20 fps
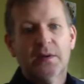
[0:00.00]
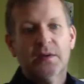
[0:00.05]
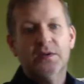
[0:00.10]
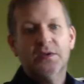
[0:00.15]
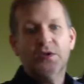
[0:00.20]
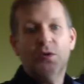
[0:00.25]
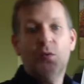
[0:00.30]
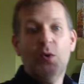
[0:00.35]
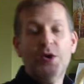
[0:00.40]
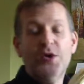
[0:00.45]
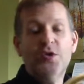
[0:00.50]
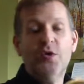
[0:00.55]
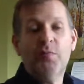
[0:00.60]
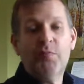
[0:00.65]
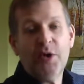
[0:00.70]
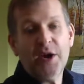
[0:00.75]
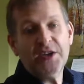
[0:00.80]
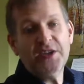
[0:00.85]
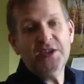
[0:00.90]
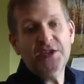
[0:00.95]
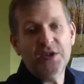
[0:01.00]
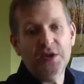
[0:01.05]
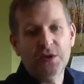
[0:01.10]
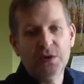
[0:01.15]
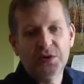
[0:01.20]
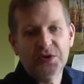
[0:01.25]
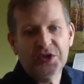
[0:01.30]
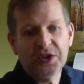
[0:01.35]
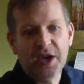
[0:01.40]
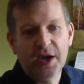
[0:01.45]
So when you're practicing
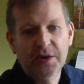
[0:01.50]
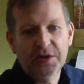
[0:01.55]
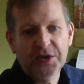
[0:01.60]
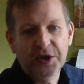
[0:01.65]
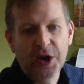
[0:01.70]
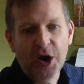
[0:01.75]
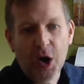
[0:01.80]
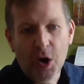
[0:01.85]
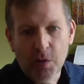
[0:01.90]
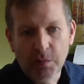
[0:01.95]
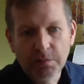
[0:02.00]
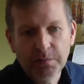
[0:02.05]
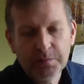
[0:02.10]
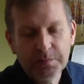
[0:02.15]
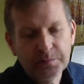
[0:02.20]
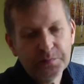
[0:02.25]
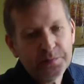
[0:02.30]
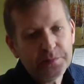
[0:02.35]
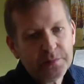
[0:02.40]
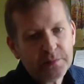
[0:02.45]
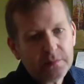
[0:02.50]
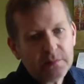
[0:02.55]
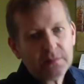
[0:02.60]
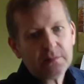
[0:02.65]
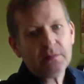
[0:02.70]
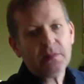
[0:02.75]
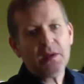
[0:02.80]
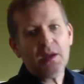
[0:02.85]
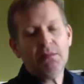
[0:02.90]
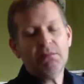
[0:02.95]
your scales at home,
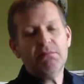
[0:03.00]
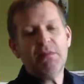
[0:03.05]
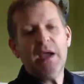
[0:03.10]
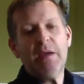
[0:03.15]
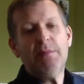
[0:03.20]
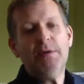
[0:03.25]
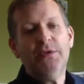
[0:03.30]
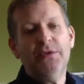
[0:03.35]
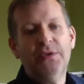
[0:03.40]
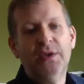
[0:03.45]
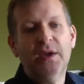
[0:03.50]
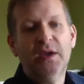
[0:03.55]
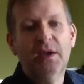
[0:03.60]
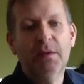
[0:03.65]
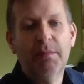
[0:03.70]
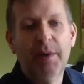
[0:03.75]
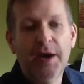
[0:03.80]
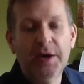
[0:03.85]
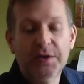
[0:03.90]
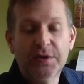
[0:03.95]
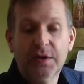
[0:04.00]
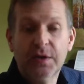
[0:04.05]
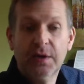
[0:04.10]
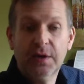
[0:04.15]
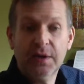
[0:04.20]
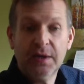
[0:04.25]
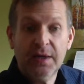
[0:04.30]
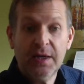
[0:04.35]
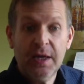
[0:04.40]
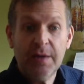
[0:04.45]
maybe think about
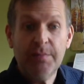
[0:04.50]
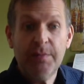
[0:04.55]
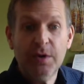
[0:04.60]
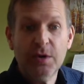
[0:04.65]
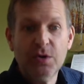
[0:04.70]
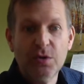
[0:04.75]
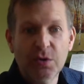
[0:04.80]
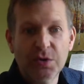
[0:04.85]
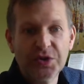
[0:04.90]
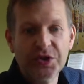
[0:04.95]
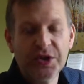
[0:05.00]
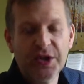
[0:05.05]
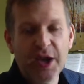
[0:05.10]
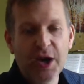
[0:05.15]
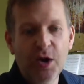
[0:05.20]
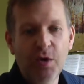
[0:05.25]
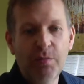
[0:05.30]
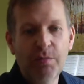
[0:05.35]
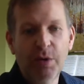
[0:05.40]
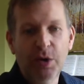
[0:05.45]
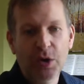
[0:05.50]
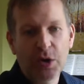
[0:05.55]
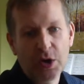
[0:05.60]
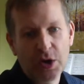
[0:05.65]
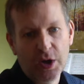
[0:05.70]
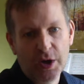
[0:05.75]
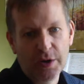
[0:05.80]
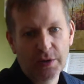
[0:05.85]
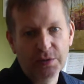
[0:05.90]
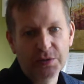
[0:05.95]
keeping your scale book
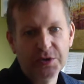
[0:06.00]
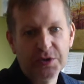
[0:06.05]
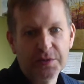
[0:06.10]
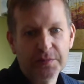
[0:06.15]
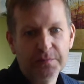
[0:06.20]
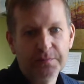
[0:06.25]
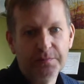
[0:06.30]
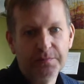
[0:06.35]
closed.